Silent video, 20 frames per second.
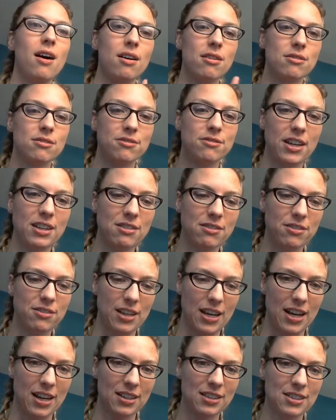Fun
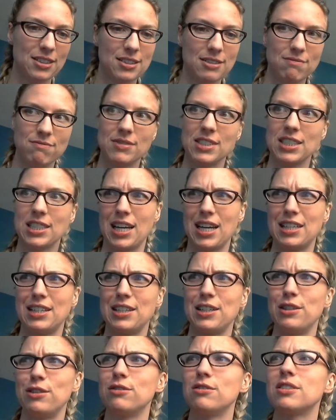fact, side
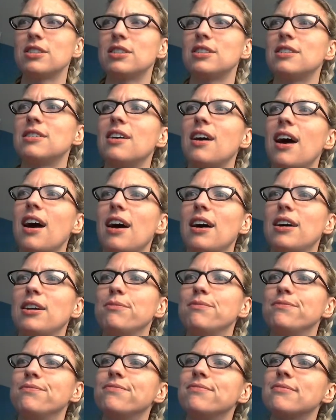note,
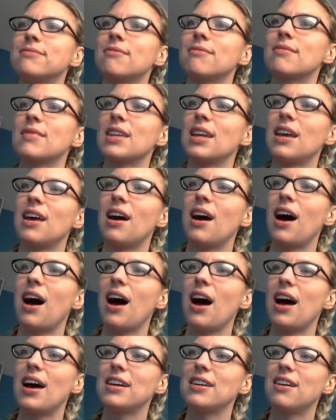
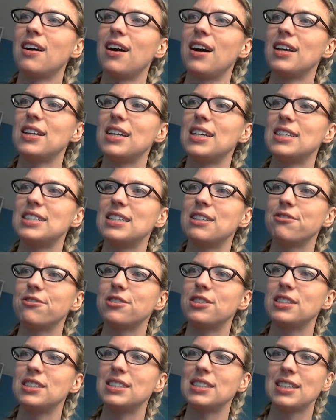I got a
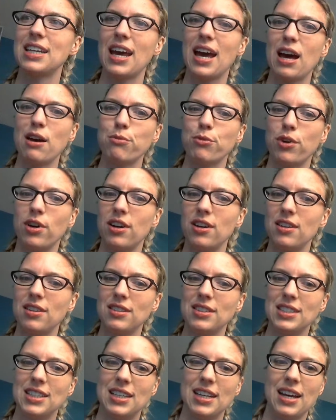different camera
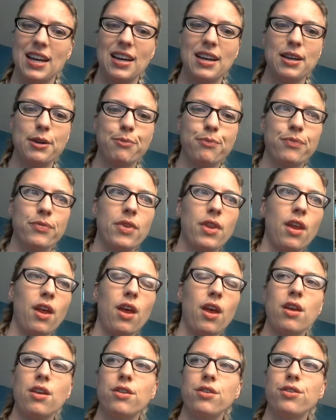today.
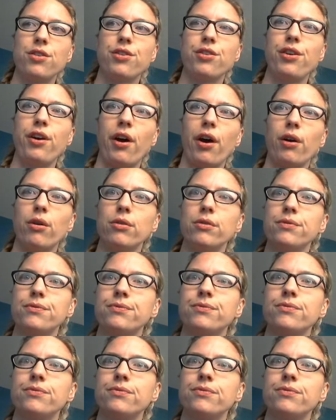So,